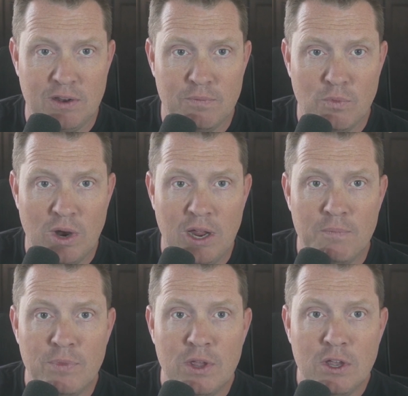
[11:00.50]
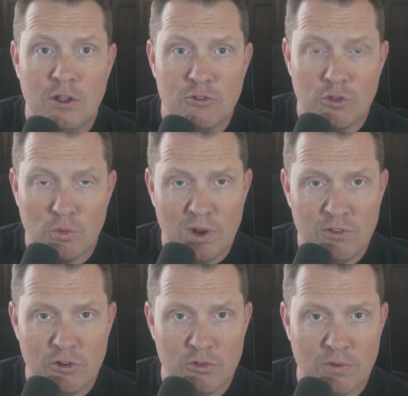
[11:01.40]
right? So the
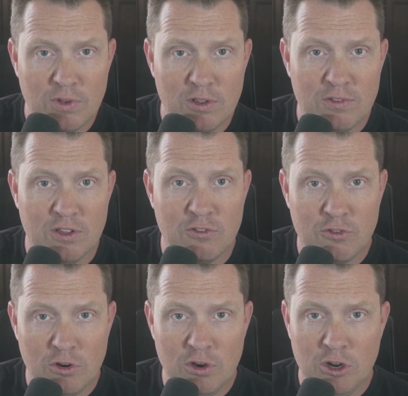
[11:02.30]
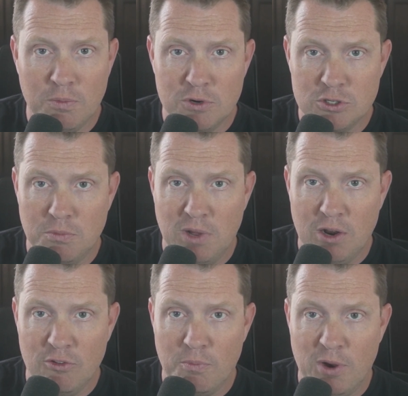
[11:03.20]
research reveals that certain commercial
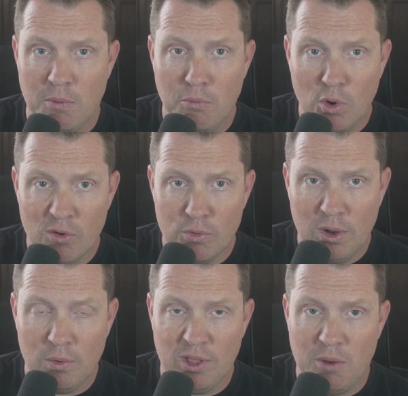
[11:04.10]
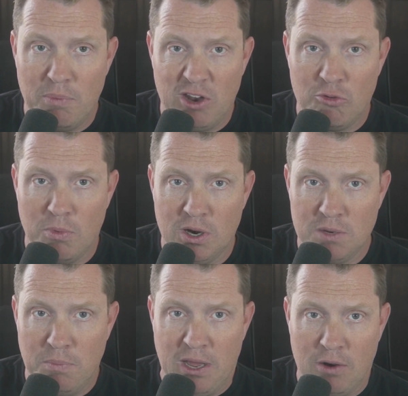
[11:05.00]
models appear more frequently in benchmark
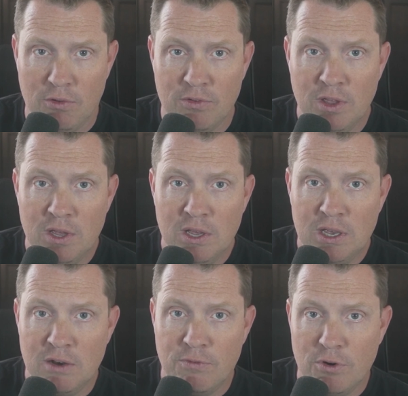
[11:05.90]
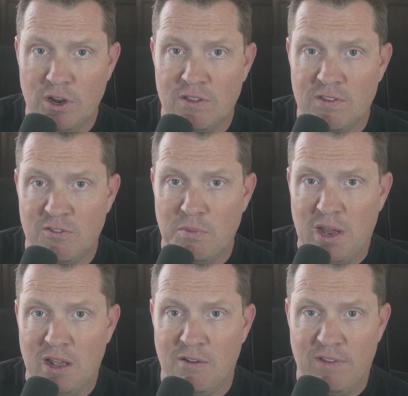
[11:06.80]
battles, conferring
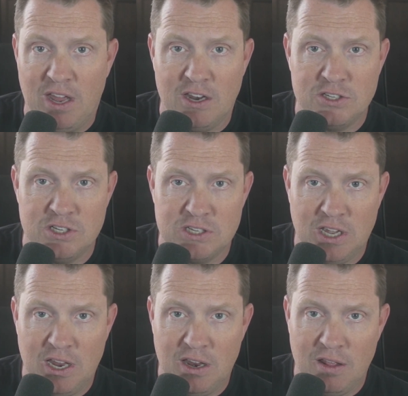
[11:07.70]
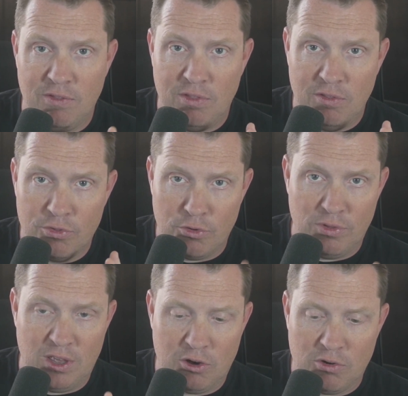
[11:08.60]
systematic advantages in, through
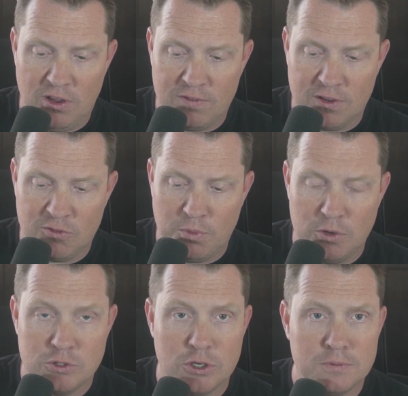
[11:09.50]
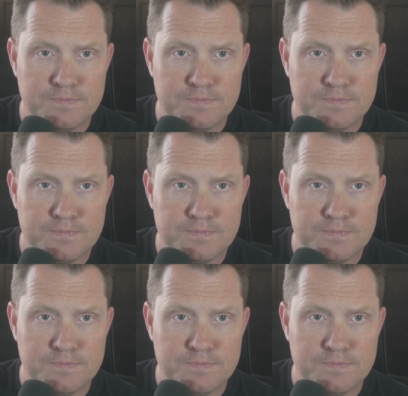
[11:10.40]
the increased exposure.